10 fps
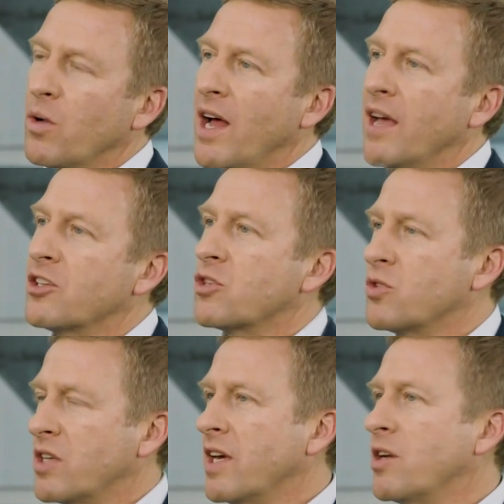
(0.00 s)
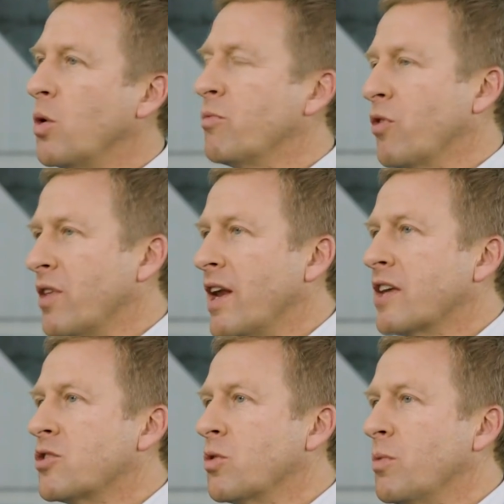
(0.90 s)
were asked to stay at home for the
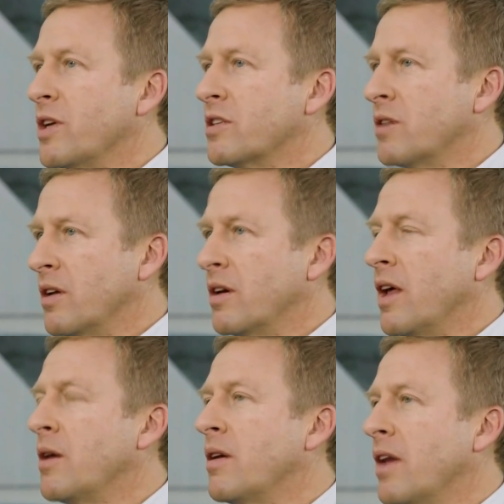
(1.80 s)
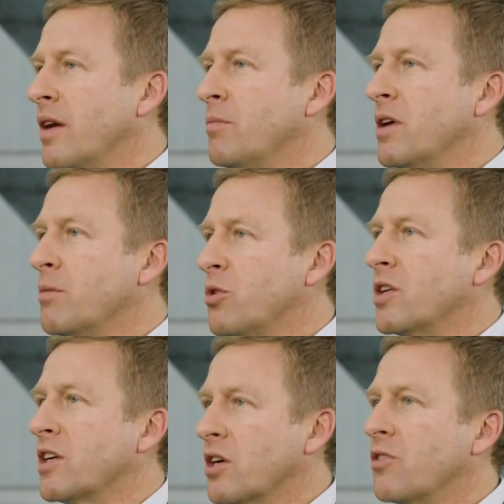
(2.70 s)
next two weeks and, and, and being
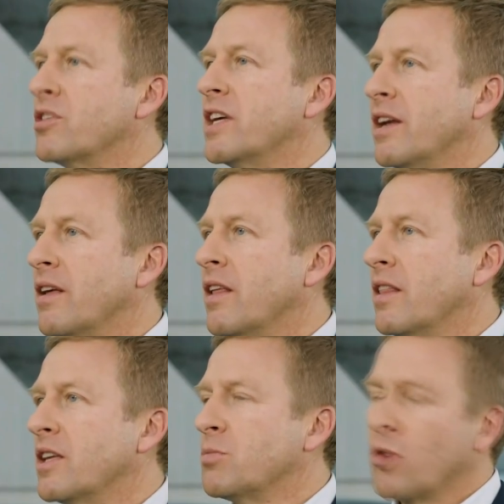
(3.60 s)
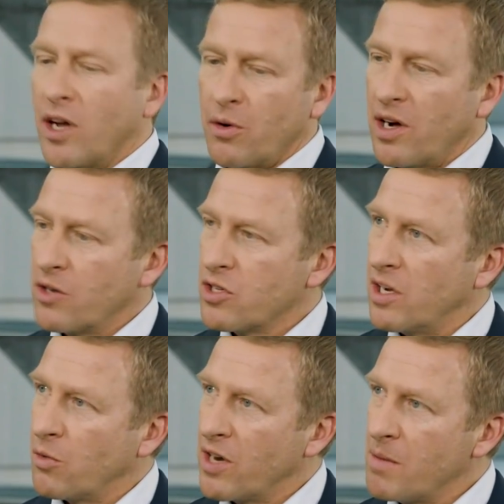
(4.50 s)
put under quarantine. That's what our,
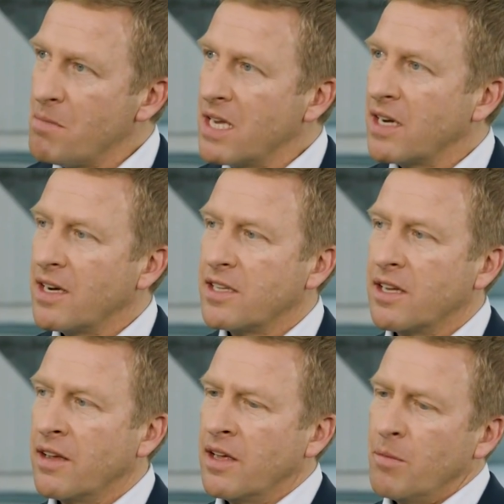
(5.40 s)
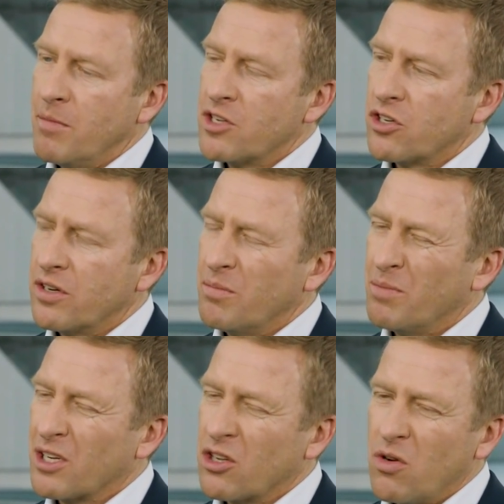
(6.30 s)
our immediate measure,
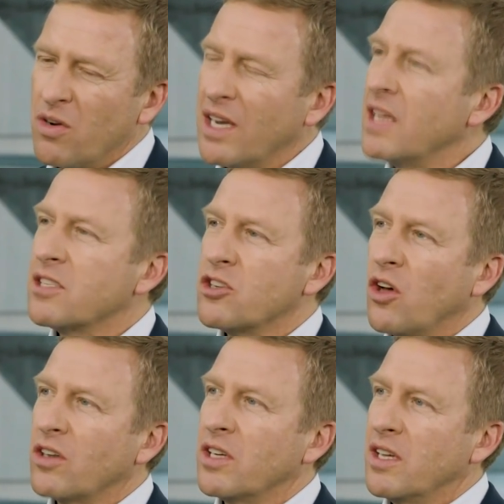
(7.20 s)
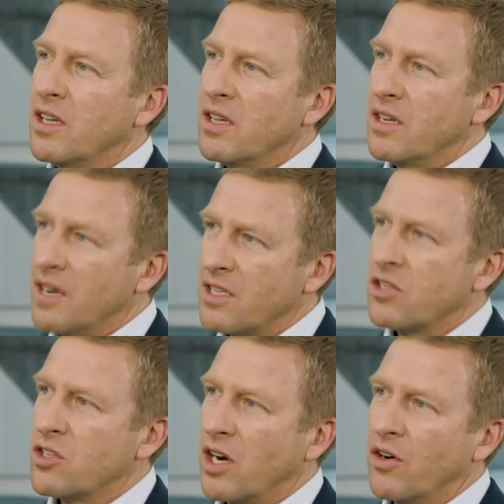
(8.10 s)
but currently it's not
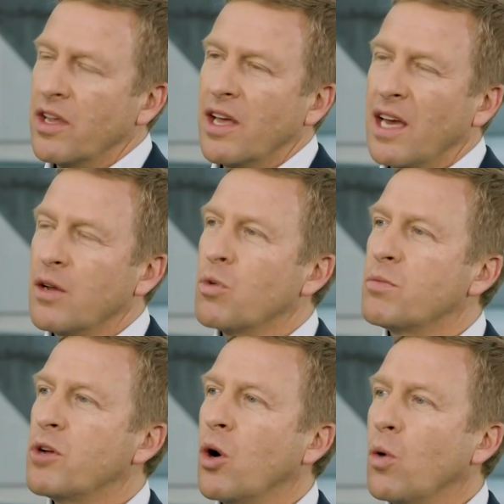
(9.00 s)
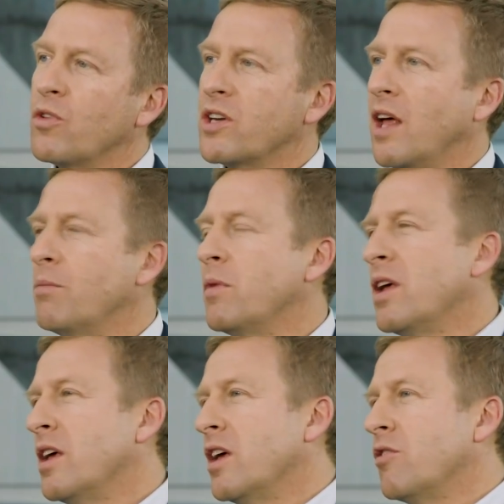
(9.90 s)
necessary and it would be overdone
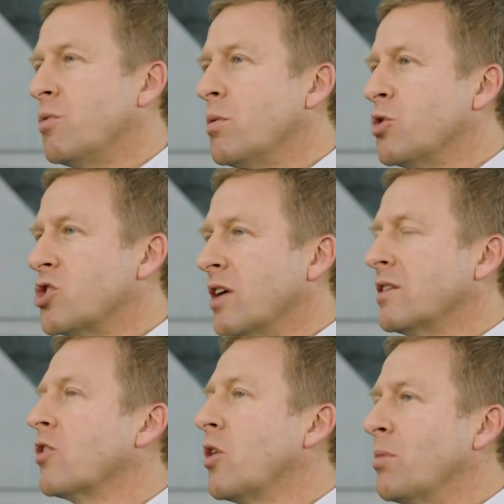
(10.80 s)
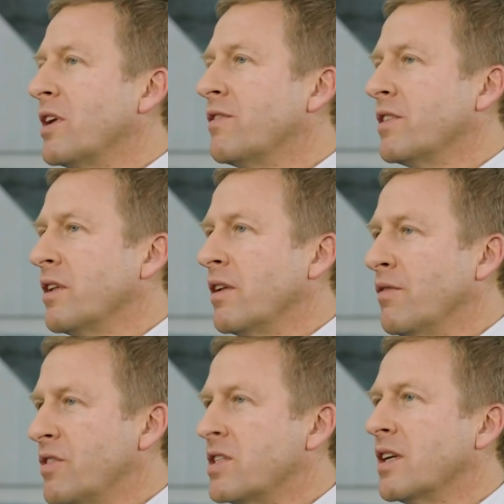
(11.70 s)
if we would shut down complete fa uh,
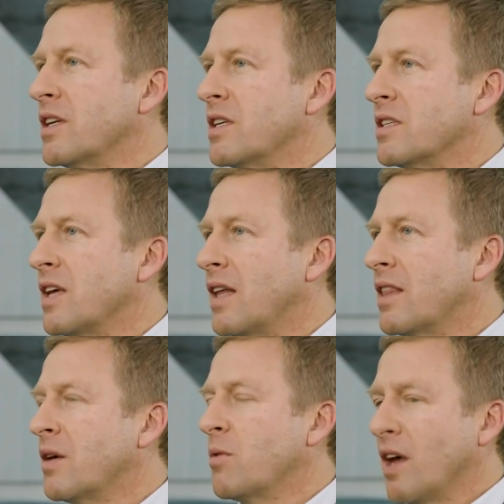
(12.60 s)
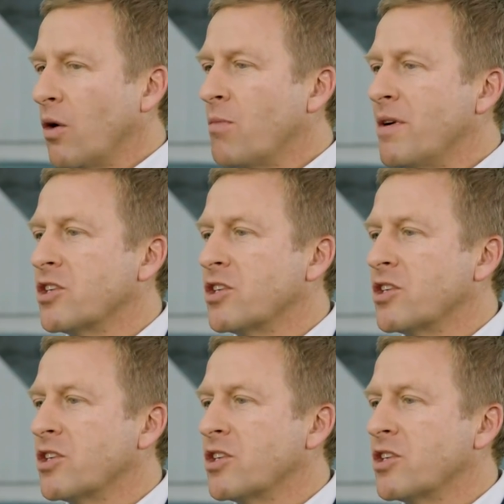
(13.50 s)
facilities. I think with our